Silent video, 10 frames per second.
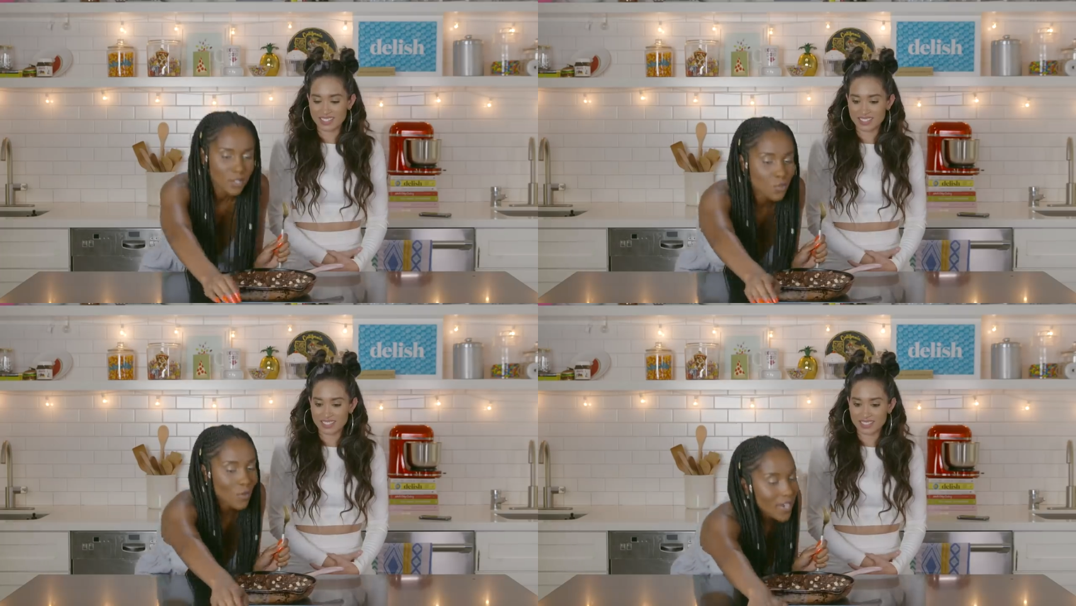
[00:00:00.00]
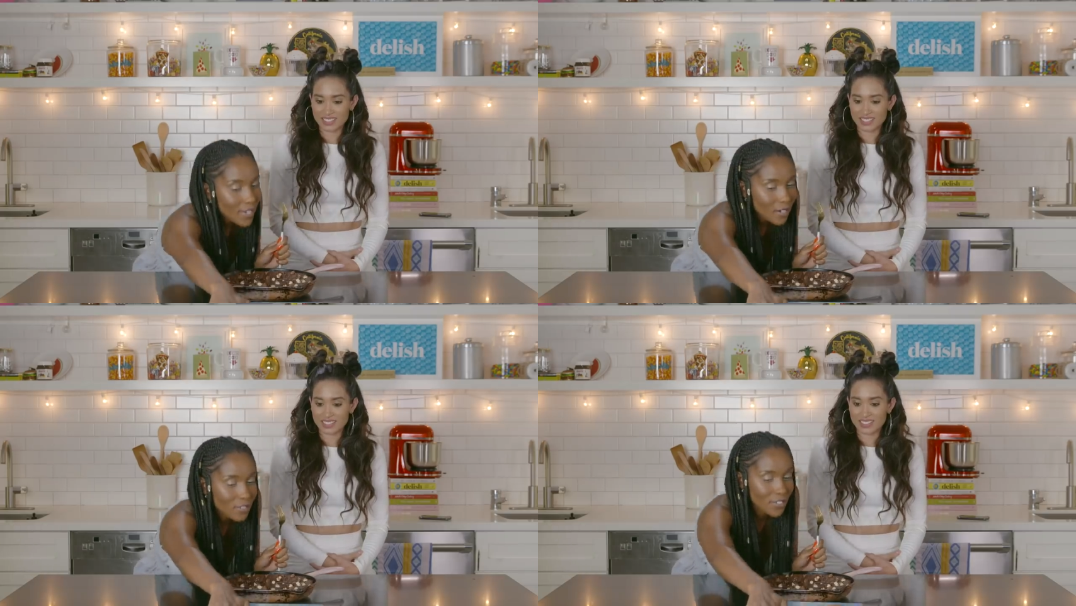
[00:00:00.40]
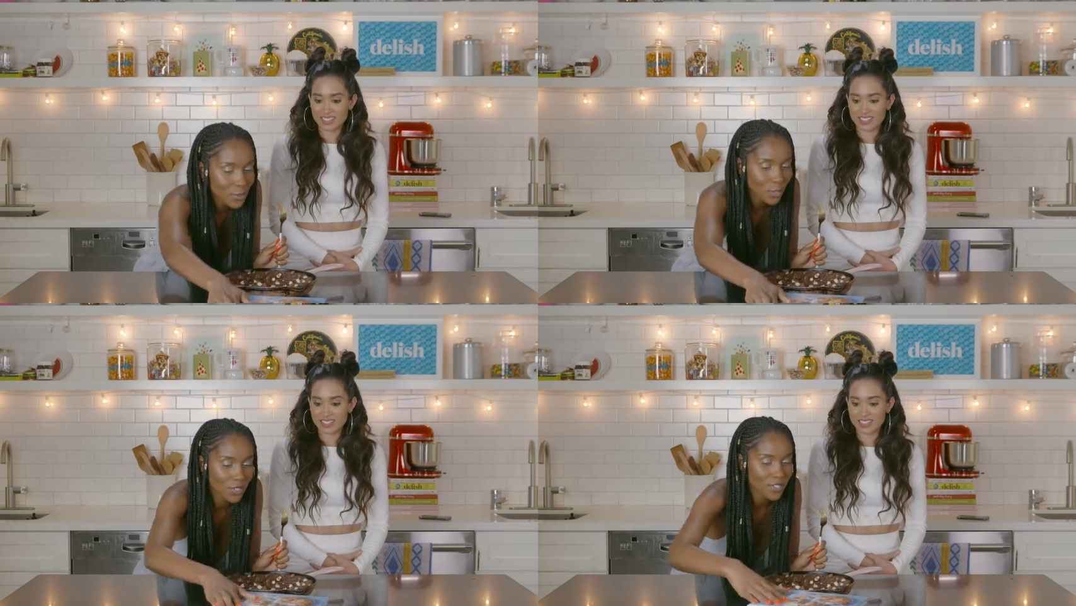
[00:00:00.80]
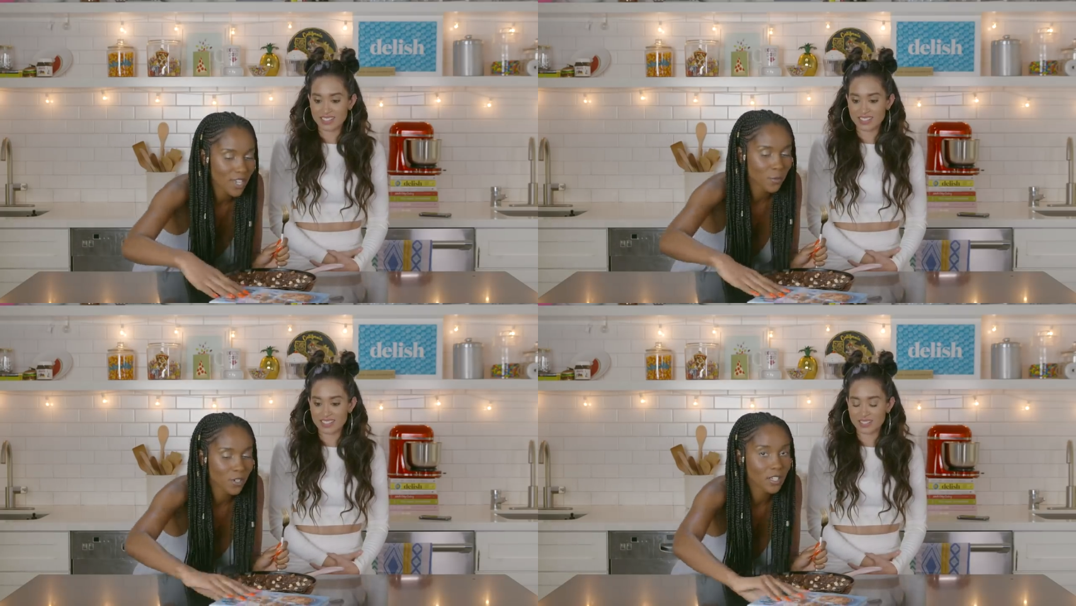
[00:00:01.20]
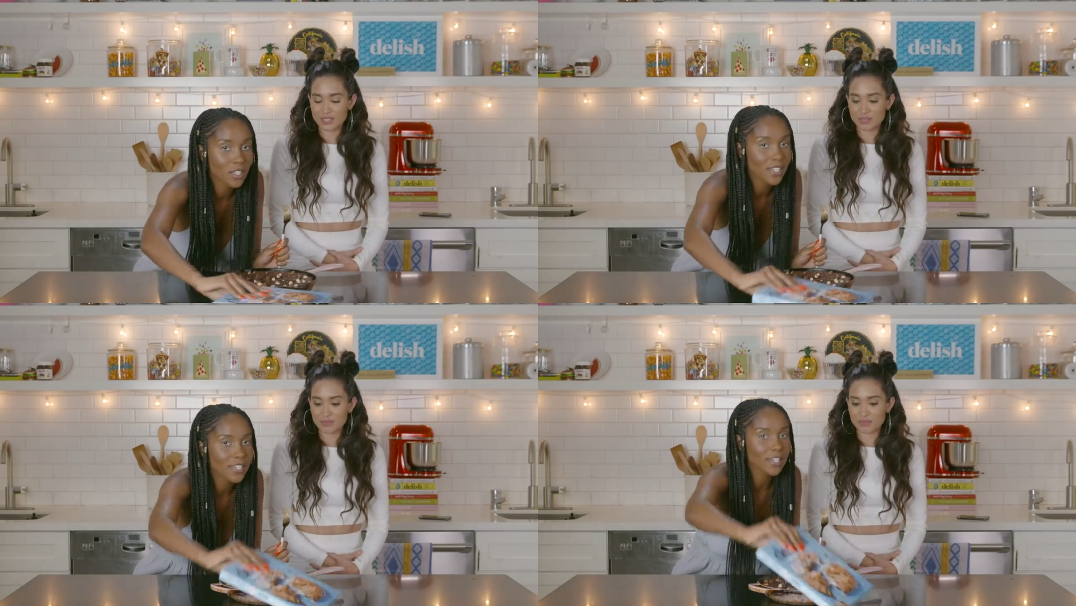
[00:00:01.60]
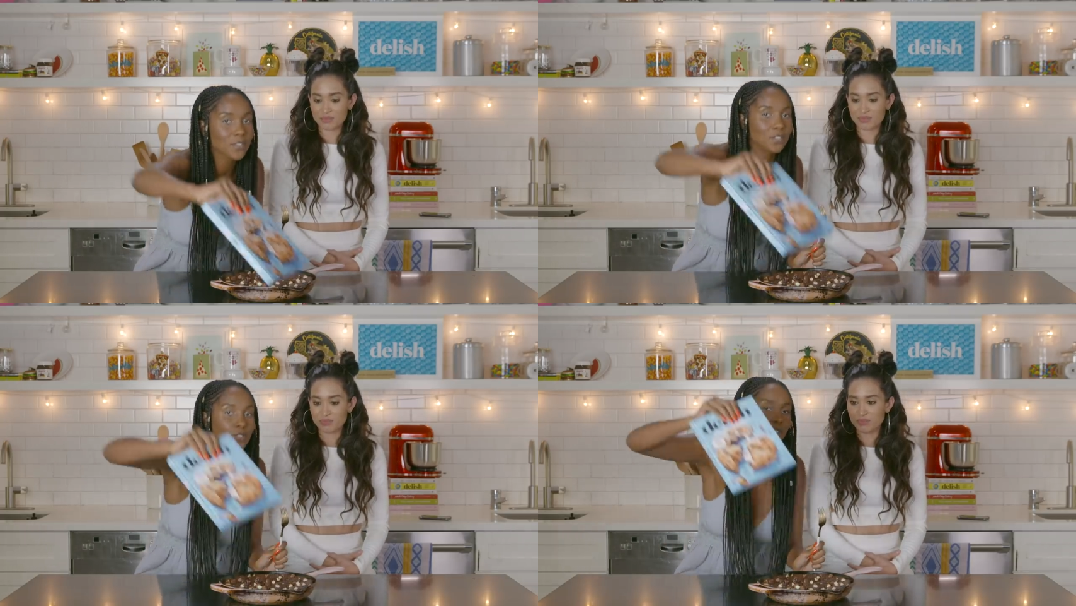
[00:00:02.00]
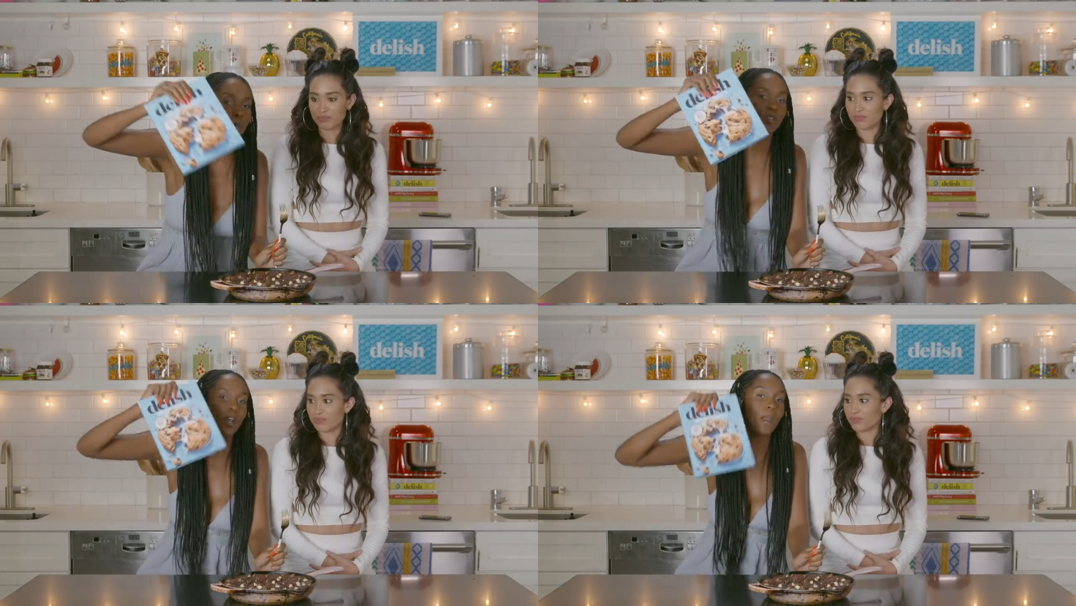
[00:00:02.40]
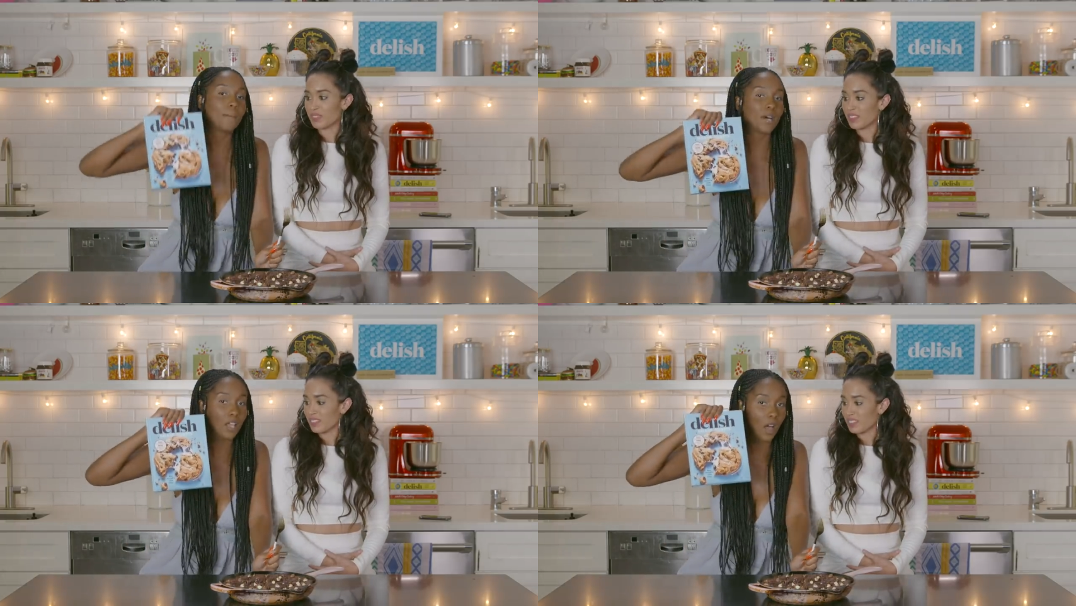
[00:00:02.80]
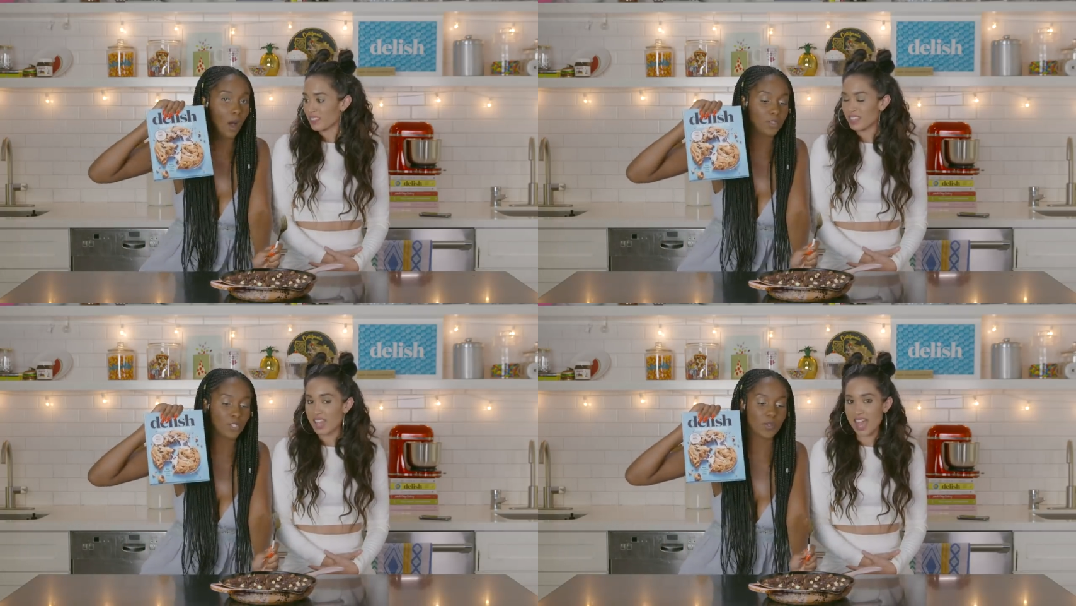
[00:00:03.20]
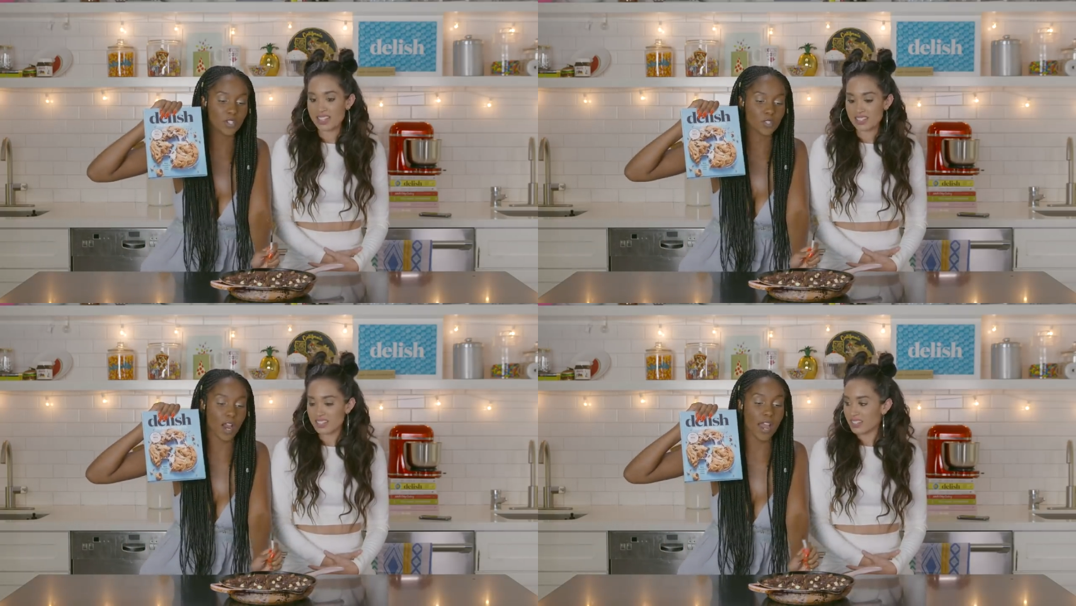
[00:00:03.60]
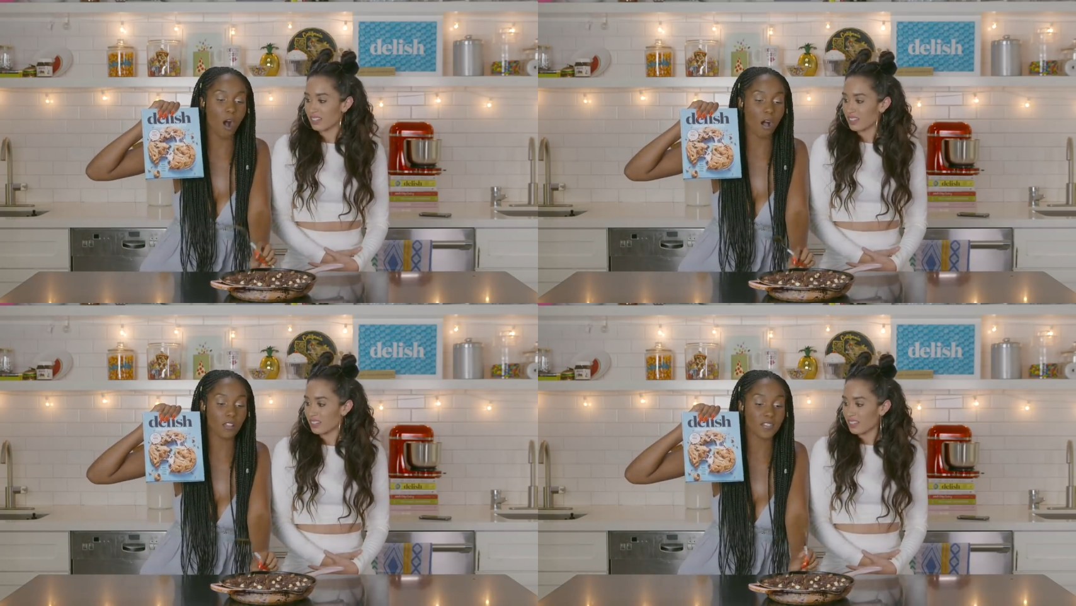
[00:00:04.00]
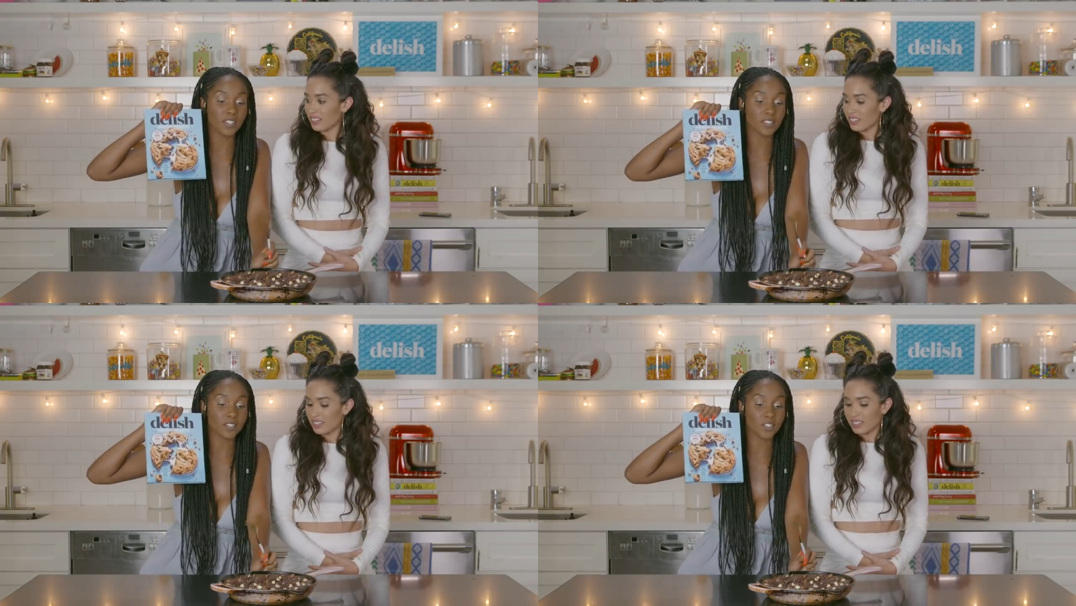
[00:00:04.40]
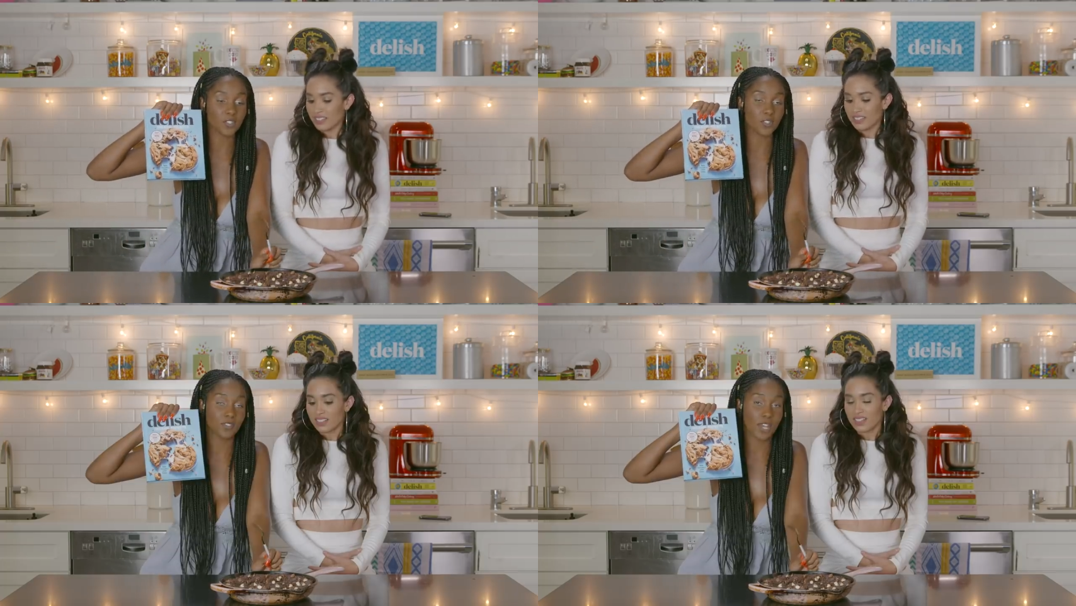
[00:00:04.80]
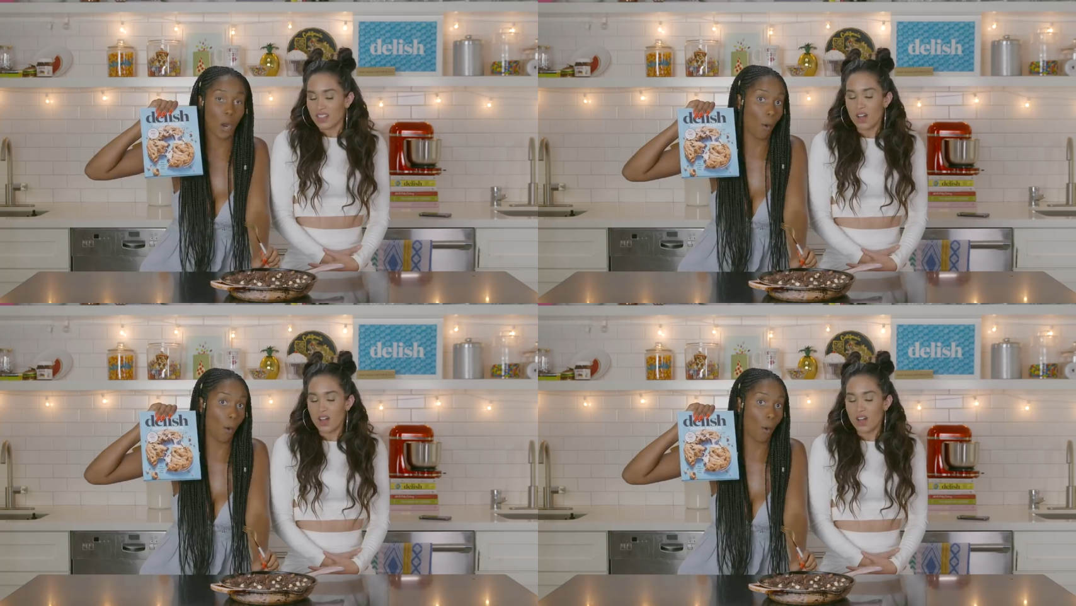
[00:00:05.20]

Speaker 1: It's right here. This is what it looks like. We're going to link it in the description below so yes. you can try all of these delicious desserts at